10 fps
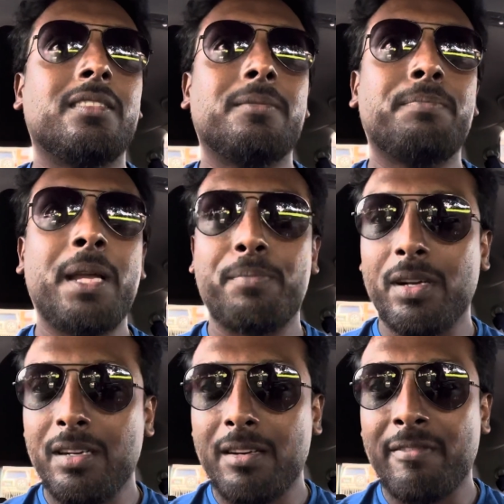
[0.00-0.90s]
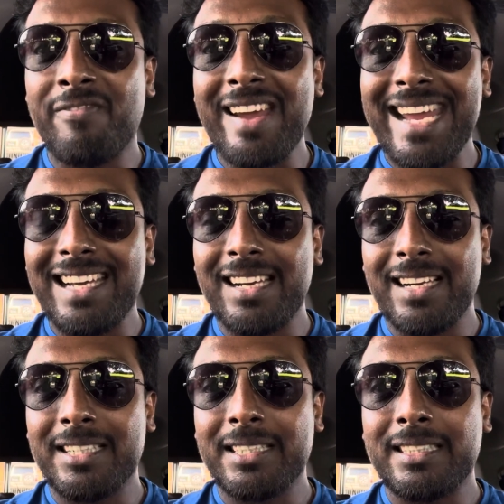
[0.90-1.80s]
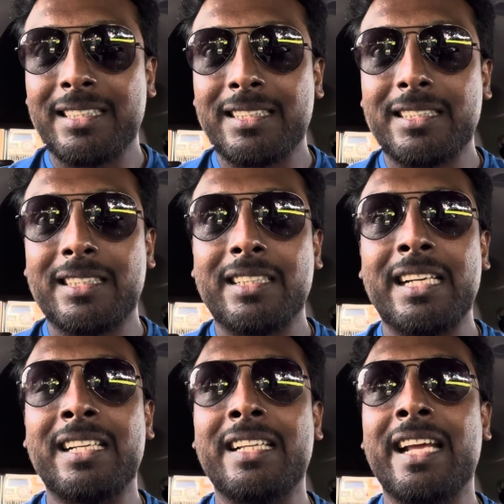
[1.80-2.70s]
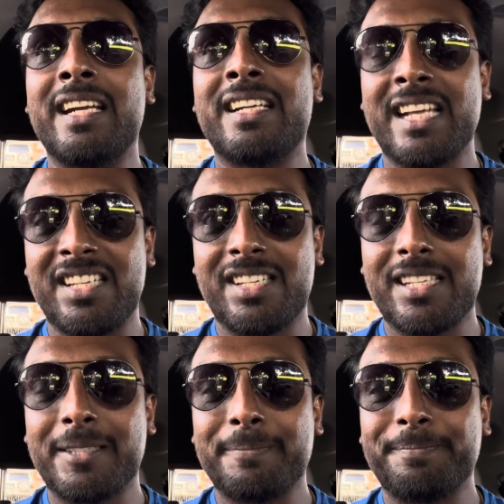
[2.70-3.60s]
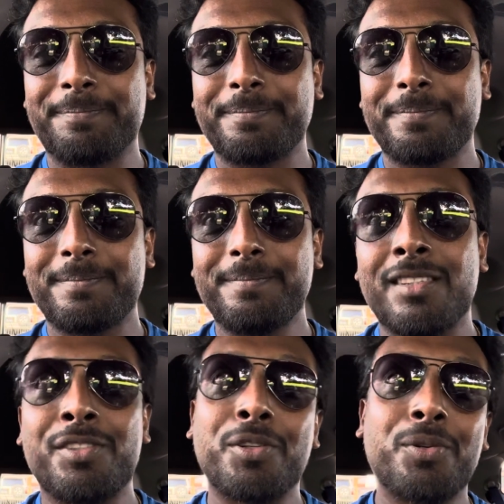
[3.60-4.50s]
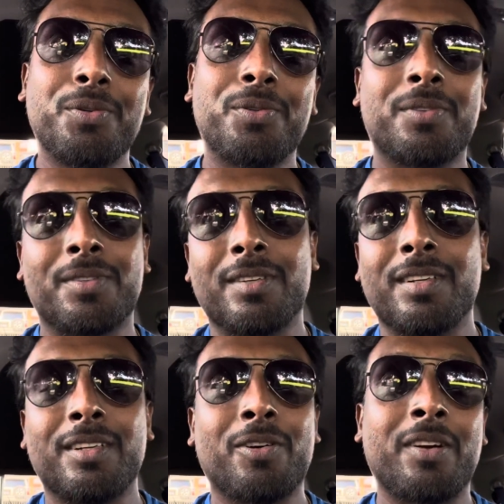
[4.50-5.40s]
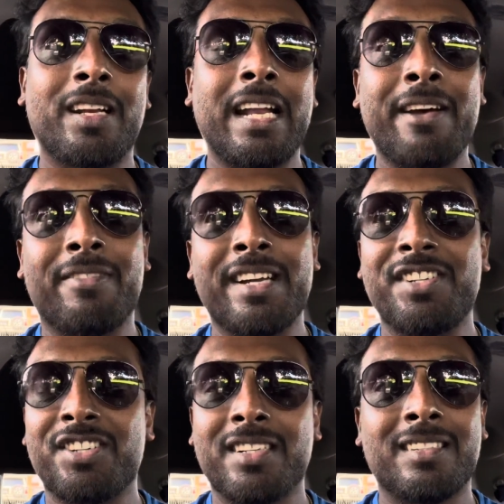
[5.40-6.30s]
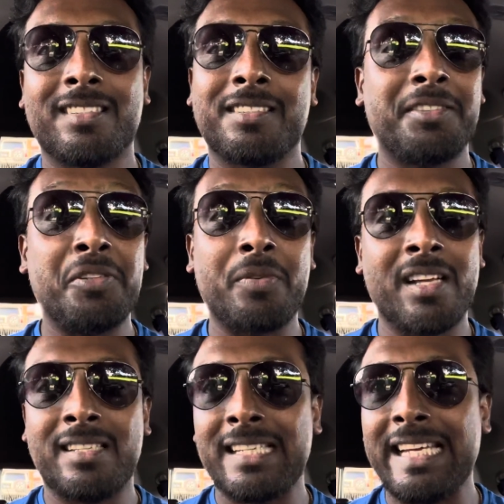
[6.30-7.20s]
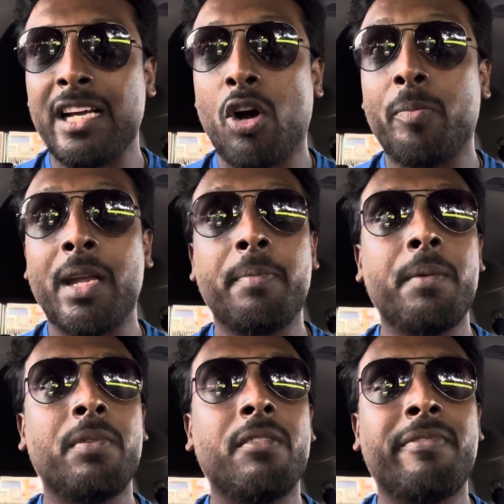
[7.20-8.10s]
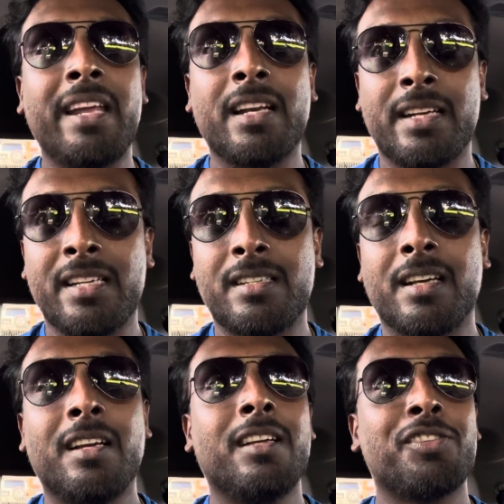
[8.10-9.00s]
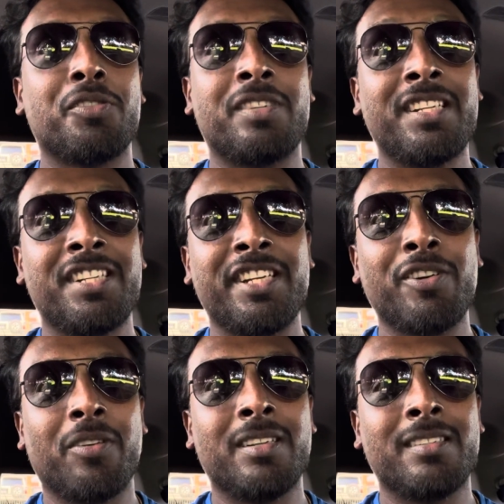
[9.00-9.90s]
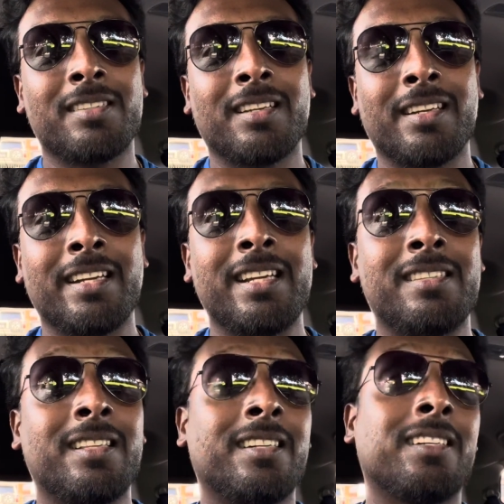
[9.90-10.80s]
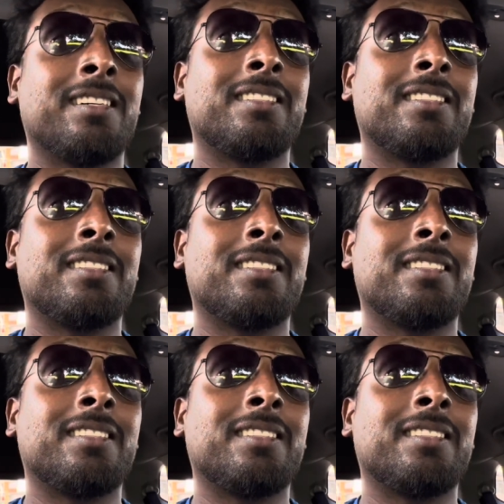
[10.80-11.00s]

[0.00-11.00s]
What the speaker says: people fail in their test. So on an average, you can see how many people fail a test. So $60 is the